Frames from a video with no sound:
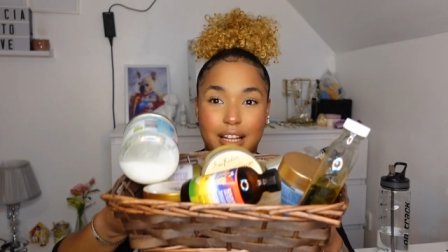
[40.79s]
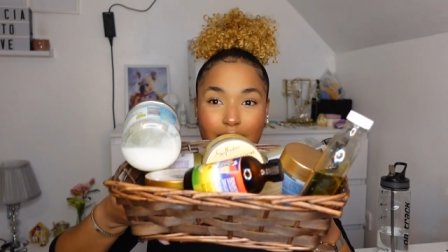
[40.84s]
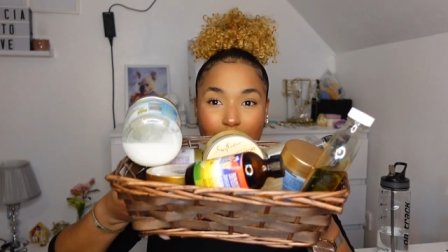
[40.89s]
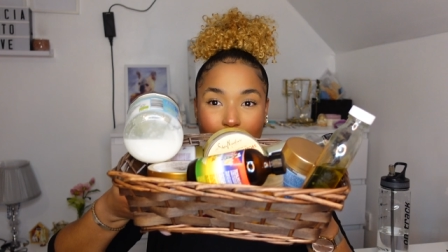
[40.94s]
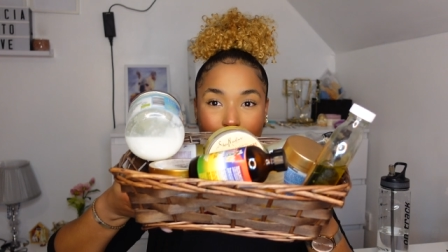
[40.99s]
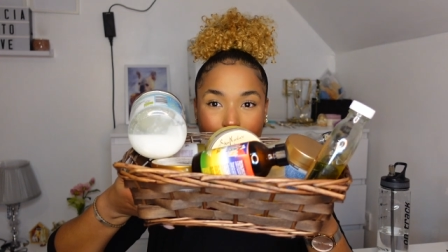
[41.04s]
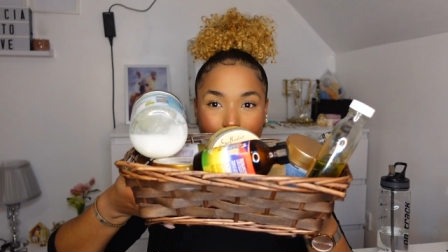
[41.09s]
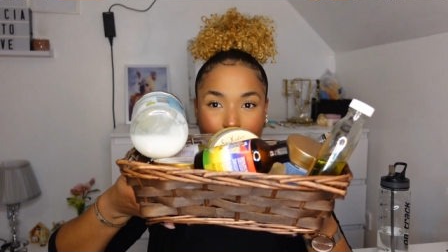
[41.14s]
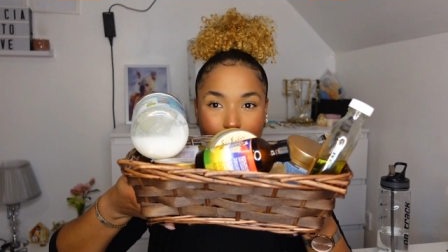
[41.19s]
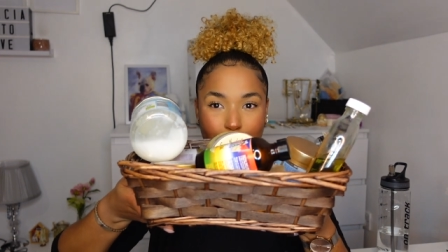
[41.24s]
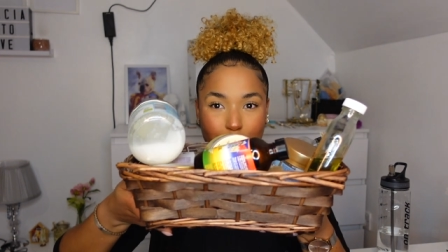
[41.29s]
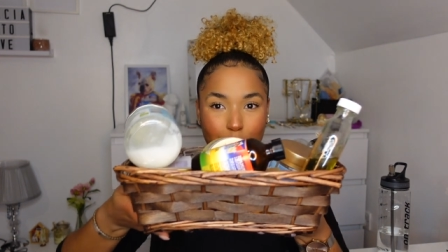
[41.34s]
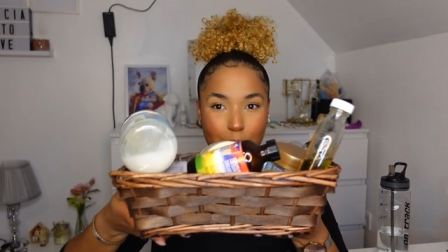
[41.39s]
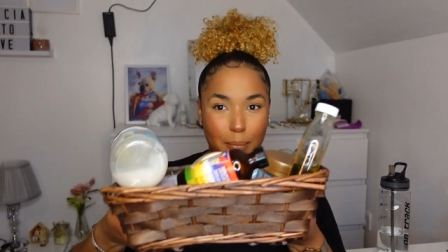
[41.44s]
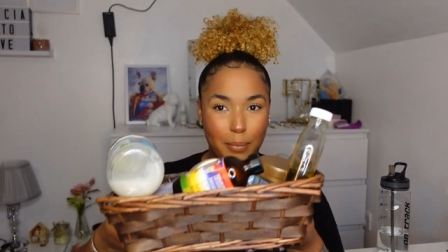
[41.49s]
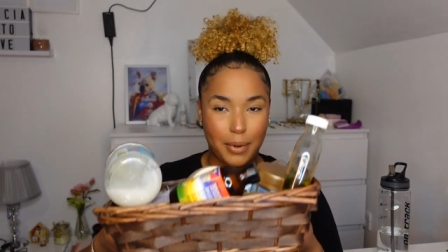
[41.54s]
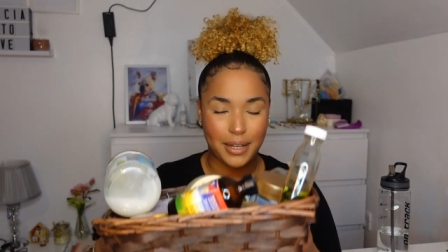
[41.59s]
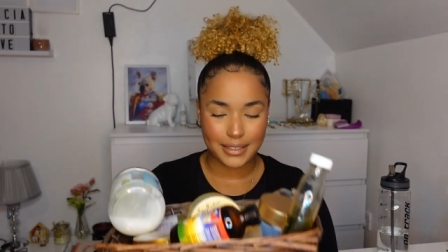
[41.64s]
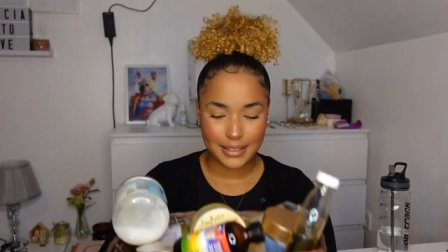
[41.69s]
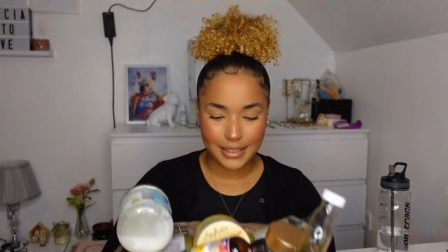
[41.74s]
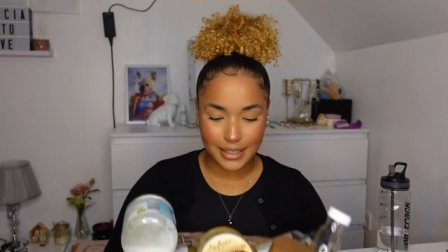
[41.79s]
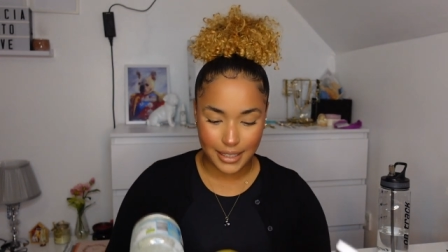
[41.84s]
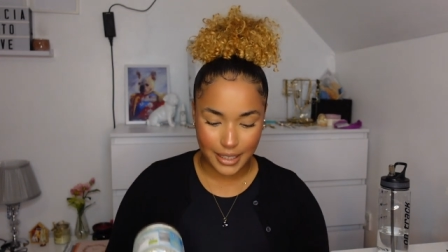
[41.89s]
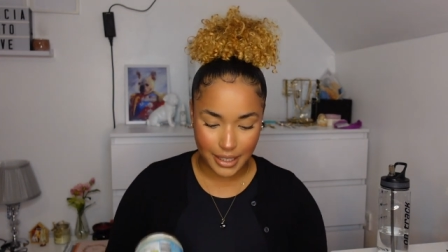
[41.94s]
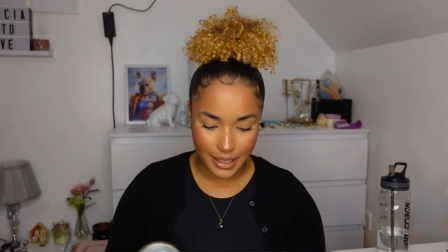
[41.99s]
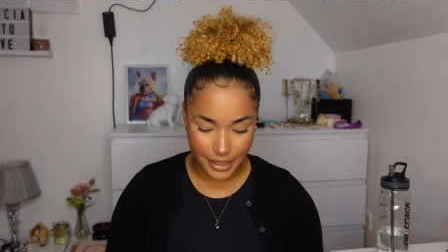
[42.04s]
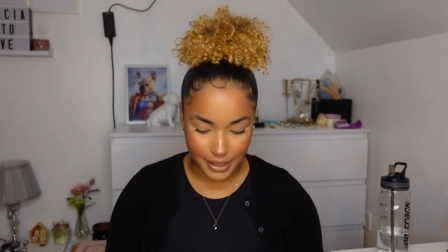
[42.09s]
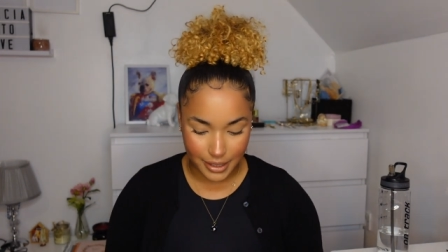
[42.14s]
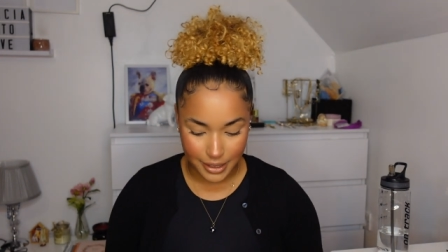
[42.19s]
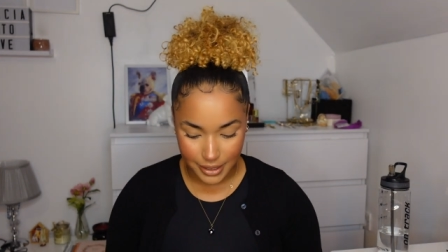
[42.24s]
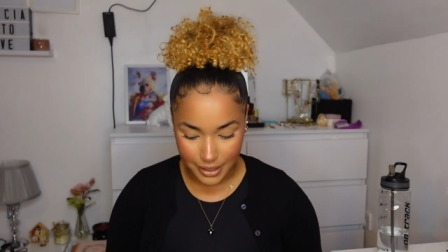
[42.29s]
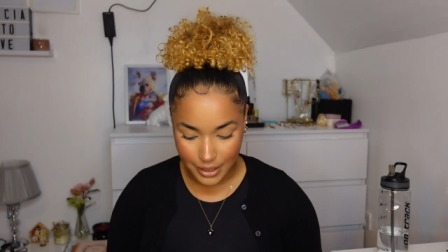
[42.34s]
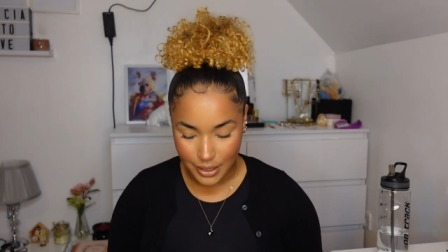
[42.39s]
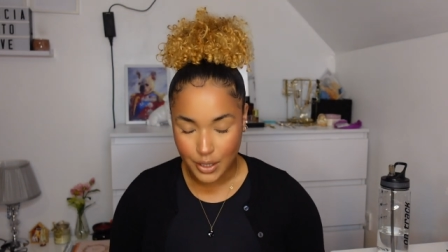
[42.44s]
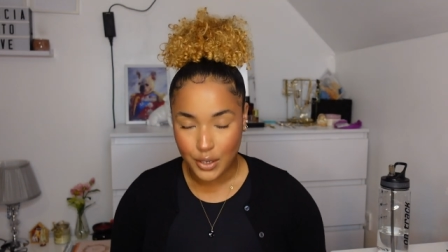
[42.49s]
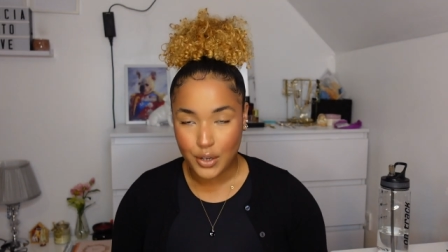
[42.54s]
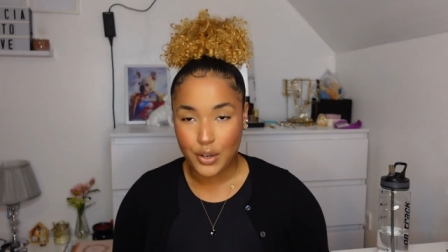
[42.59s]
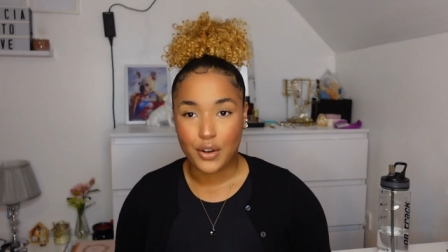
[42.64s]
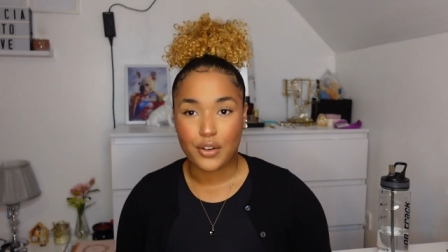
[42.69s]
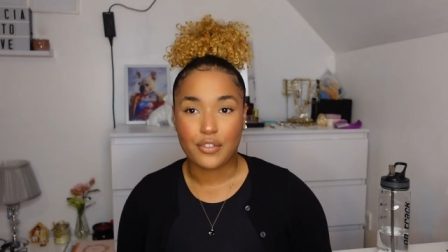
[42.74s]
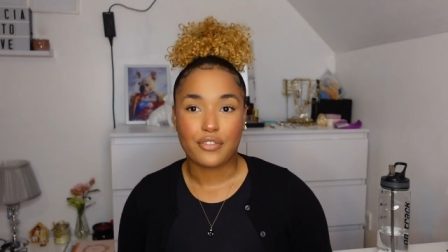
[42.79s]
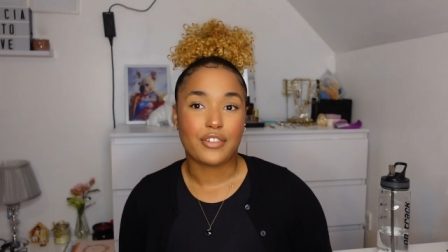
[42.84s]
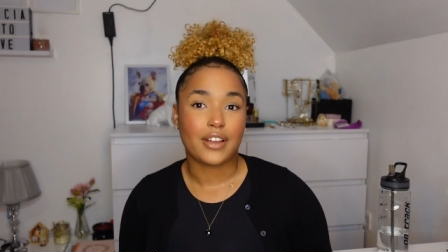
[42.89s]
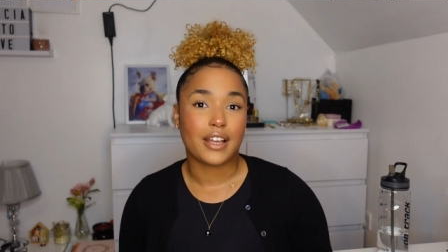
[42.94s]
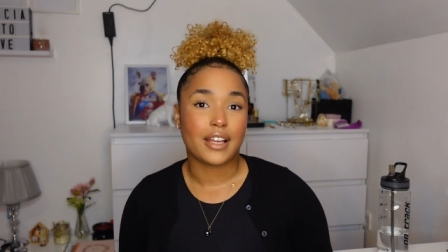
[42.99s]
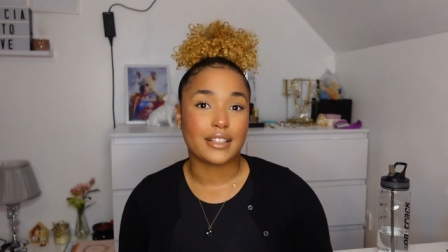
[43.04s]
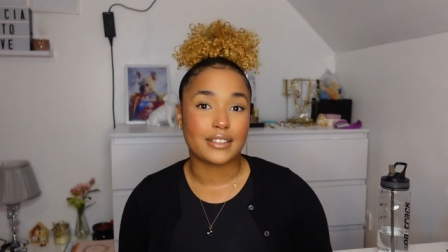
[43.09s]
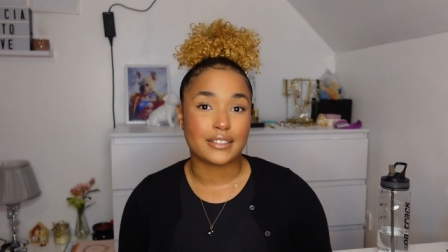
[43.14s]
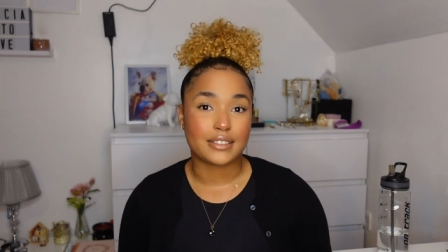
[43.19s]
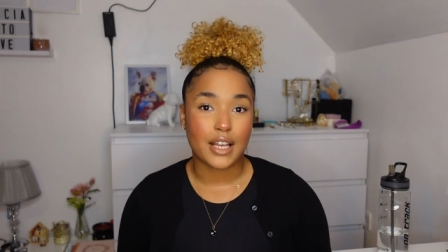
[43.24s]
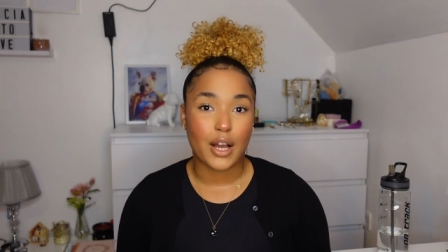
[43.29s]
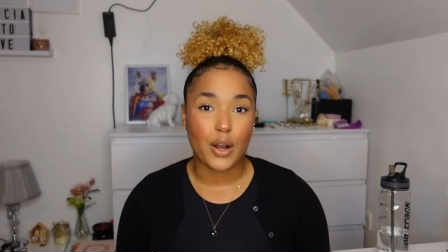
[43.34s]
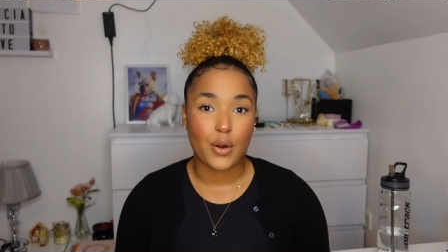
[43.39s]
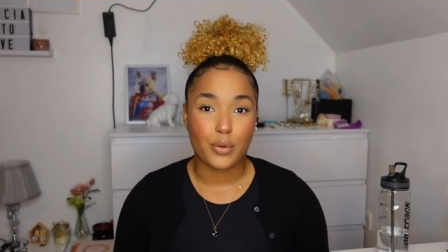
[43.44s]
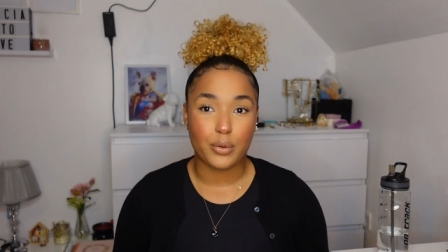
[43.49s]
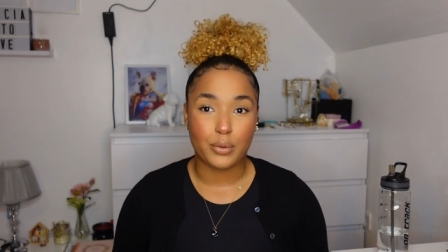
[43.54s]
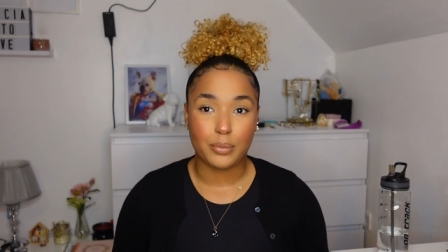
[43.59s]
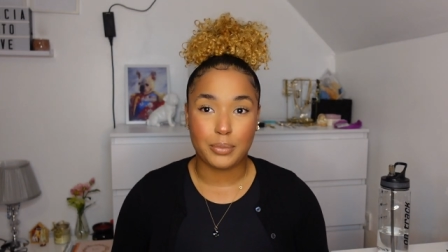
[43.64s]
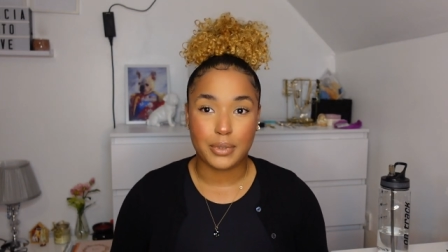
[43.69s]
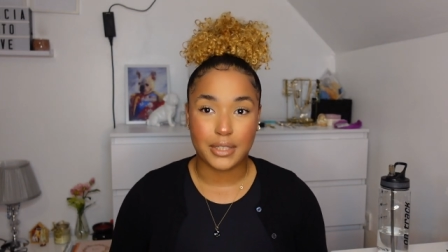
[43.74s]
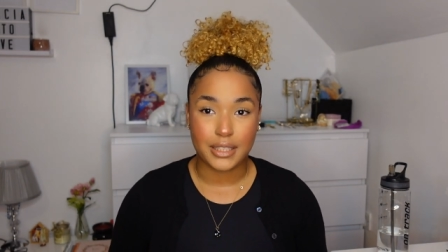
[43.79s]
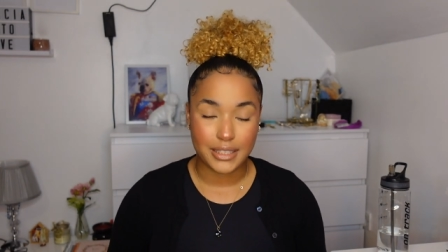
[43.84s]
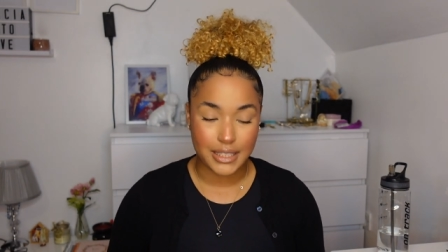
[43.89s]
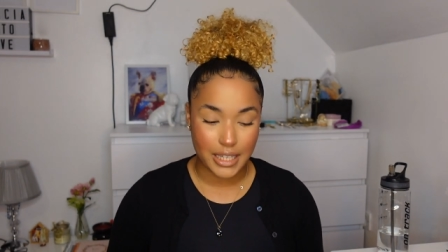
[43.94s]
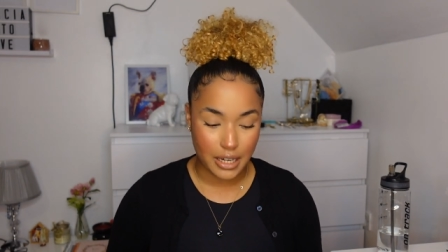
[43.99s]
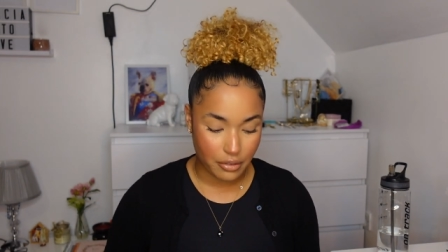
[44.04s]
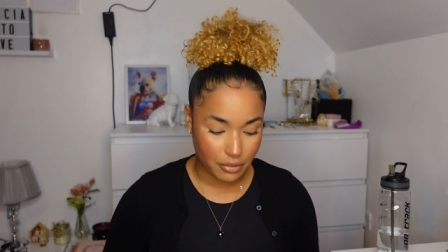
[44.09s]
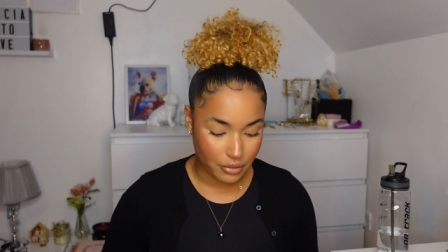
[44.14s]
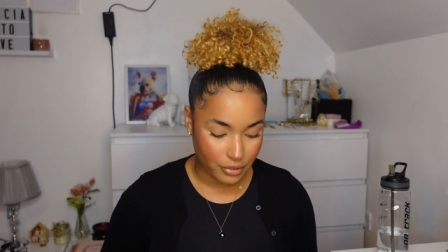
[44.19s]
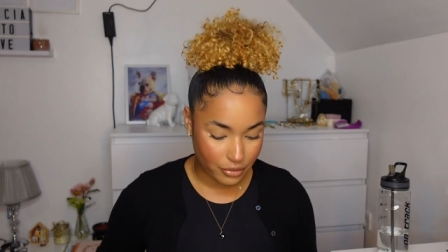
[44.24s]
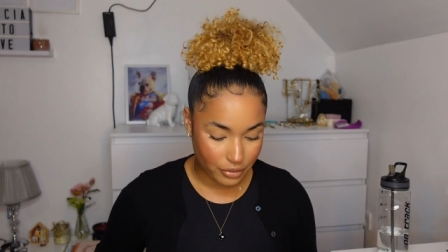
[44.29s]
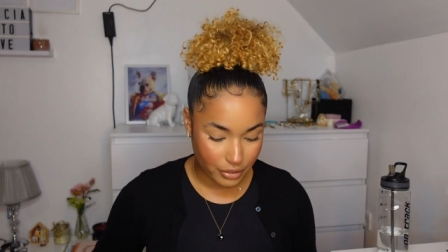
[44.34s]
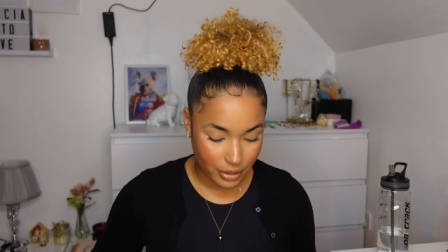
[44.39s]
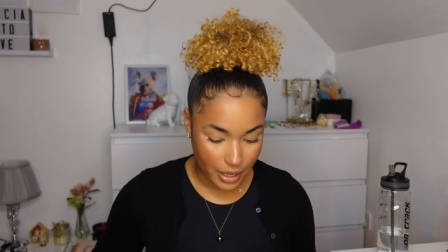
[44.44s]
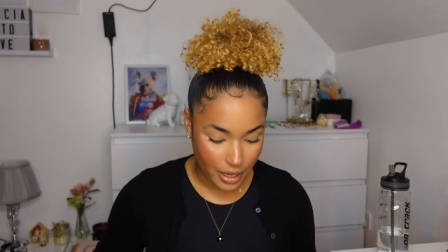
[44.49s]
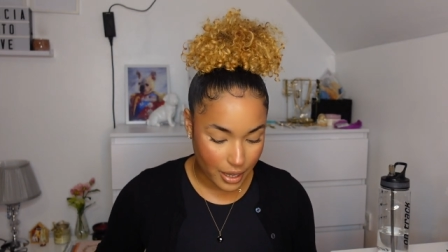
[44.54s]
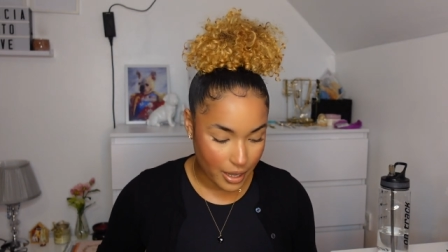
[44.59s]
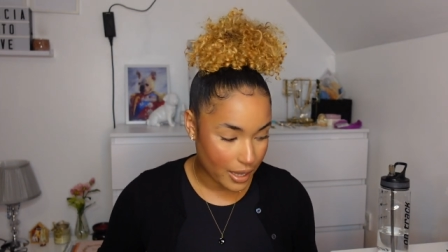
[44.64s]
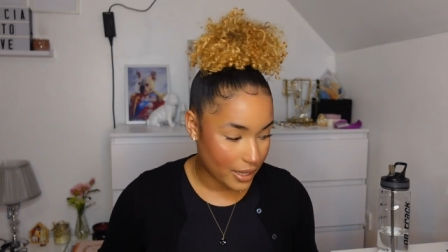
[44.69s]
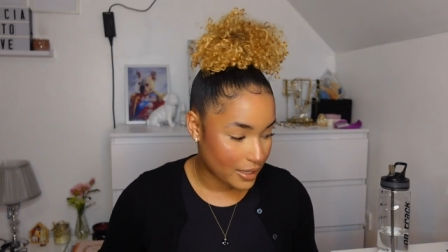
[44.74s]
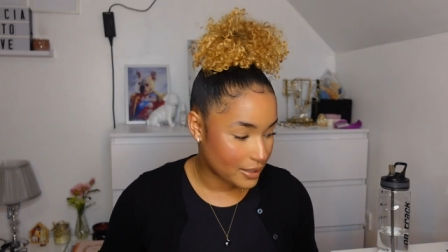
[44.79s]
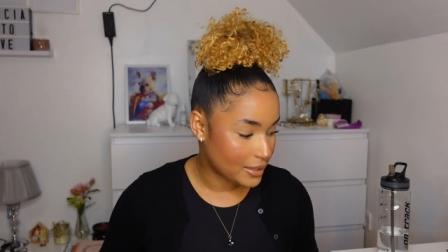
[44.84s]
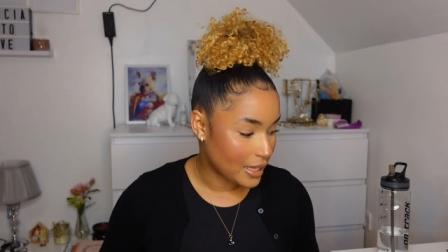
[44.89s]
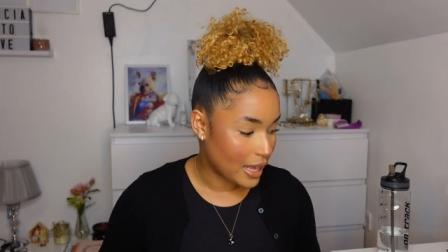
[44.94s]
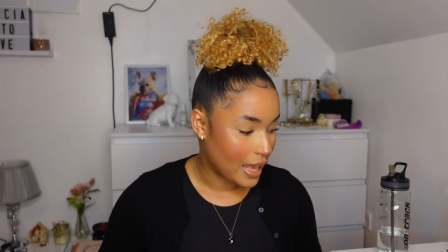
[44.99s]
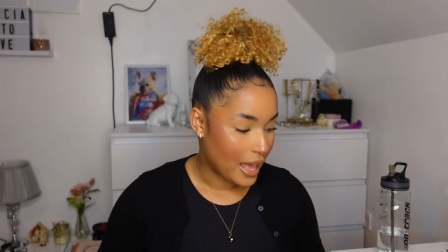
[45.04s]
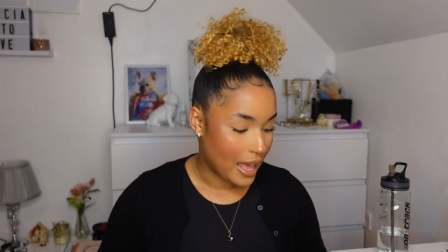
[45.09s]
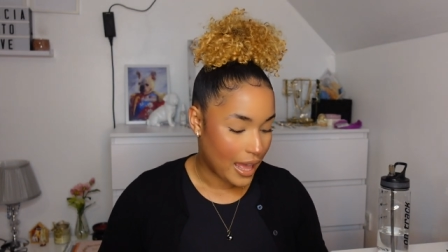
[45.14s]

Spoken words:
I have like a whole basket here of things I will be sharing with you guys,